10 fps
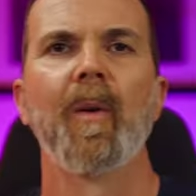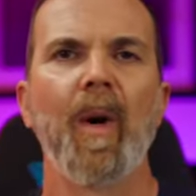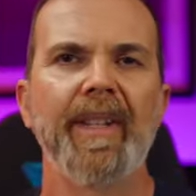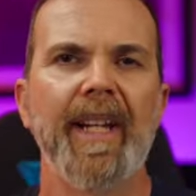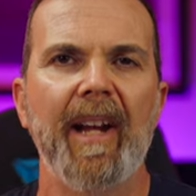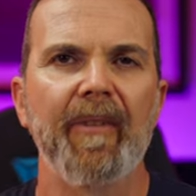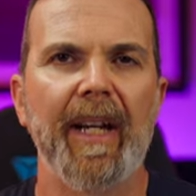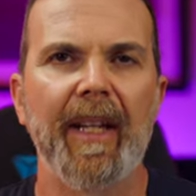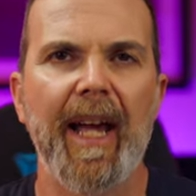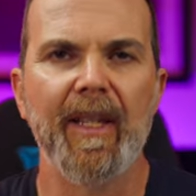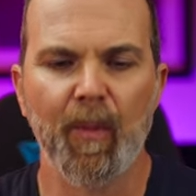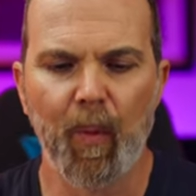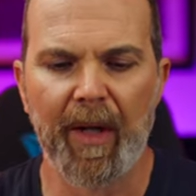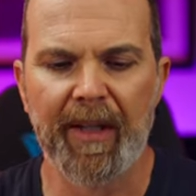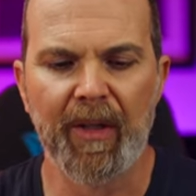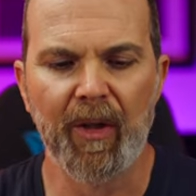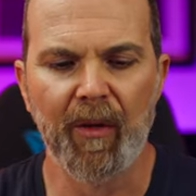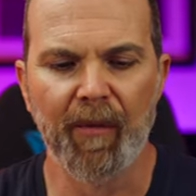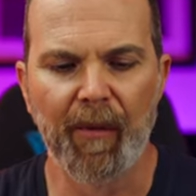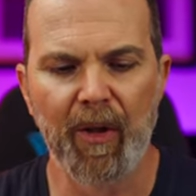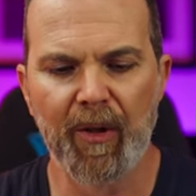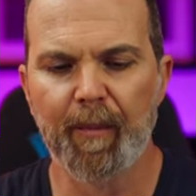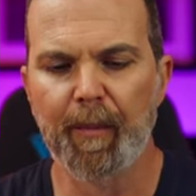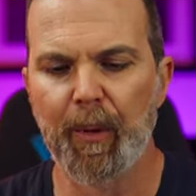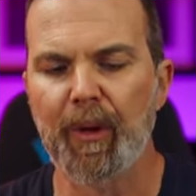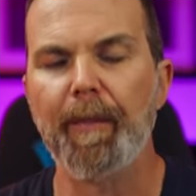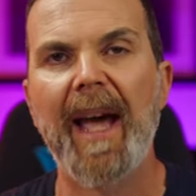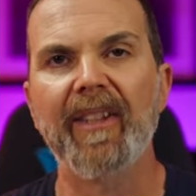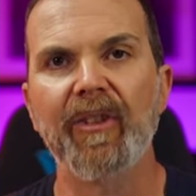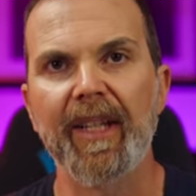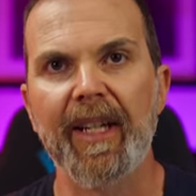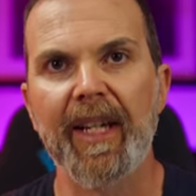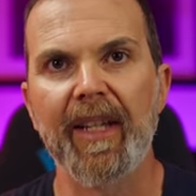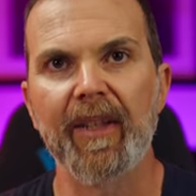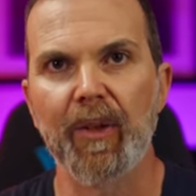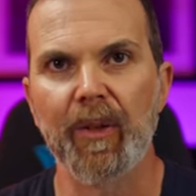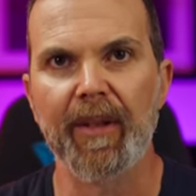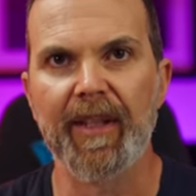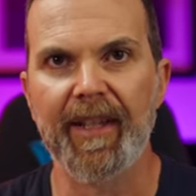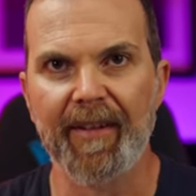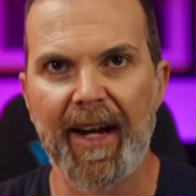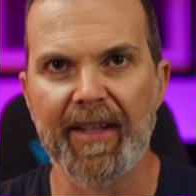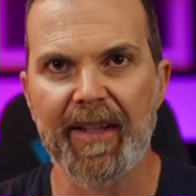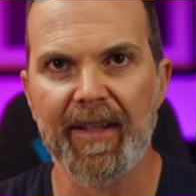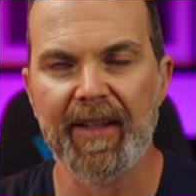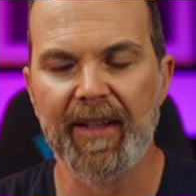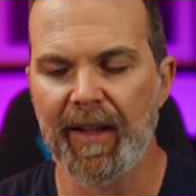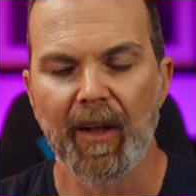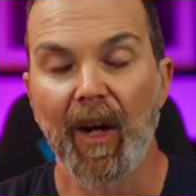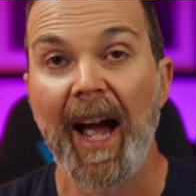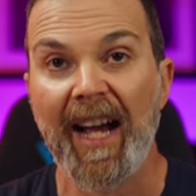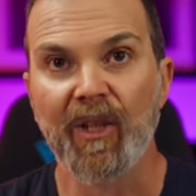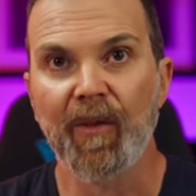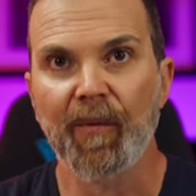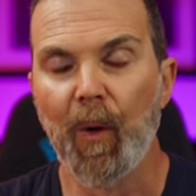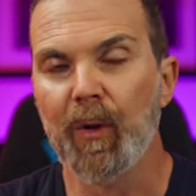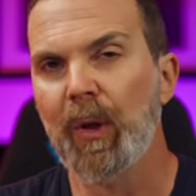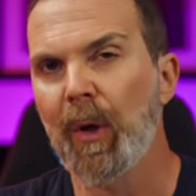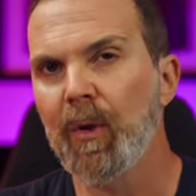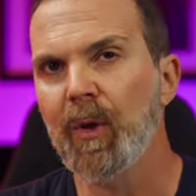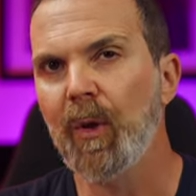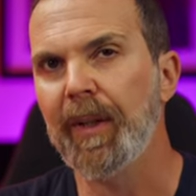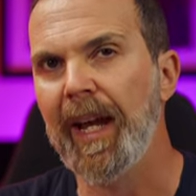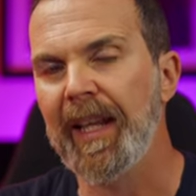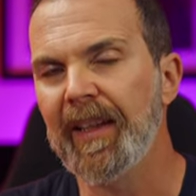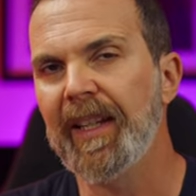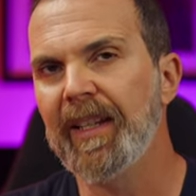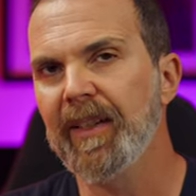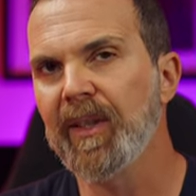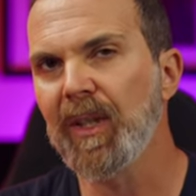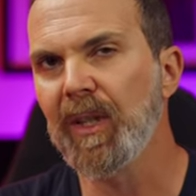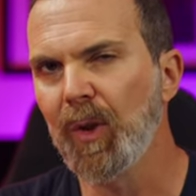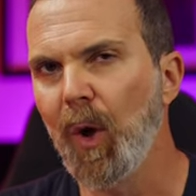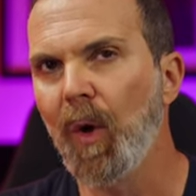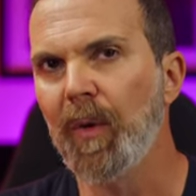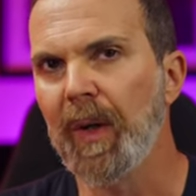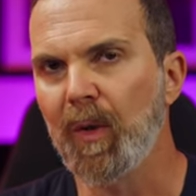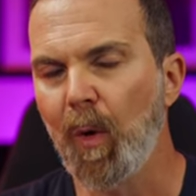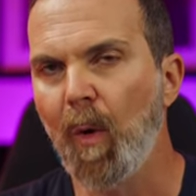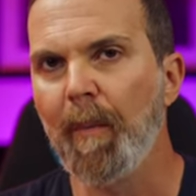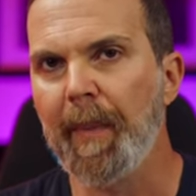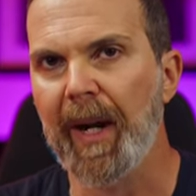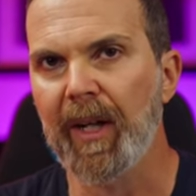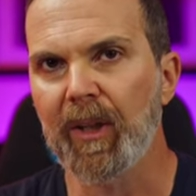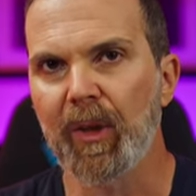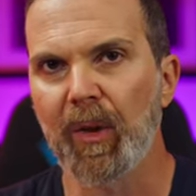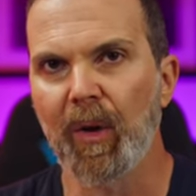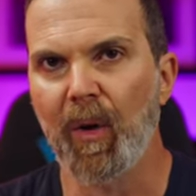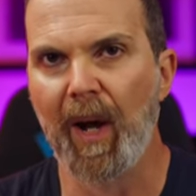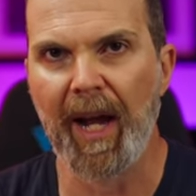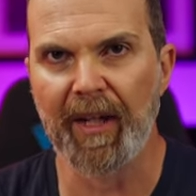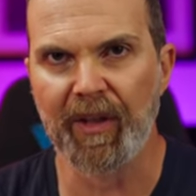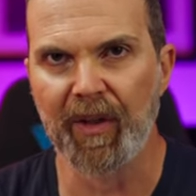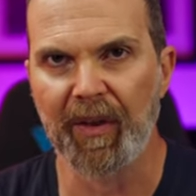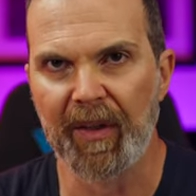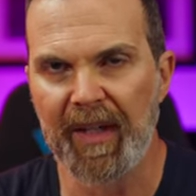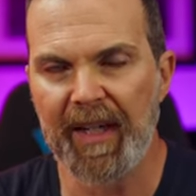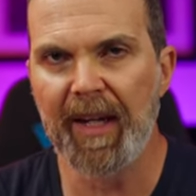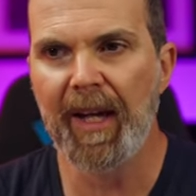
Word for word: One thing I realized when you first put the battery into the devices, Action 4 turns on a little slower compared to Action 3,